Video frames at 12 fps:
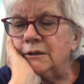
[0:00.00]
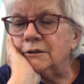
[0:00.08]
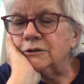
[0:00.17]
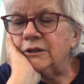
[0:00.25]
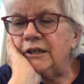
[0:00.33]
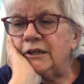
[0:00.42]

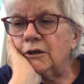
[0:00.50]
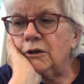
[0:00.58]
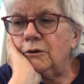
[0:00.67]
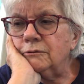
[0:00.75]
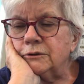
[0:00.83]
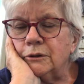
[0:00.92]
so he didn't
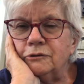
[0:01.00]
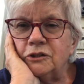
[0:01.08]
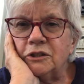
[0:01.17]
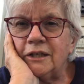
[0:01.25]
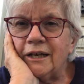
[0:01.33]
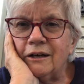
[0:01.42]
go. So it was
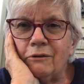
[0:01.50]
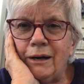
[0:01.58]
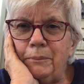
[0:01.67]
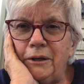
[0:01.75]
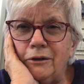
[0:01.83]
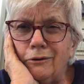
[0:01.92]
just like a
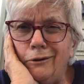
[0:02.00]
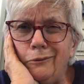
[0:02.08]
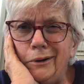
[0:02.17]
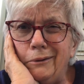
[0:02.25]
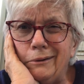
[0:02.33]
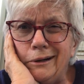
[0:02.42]
crappy year all the
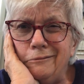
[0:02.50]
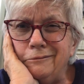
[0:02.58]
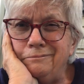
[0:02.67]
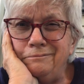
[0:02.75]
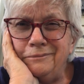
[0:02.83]
way around.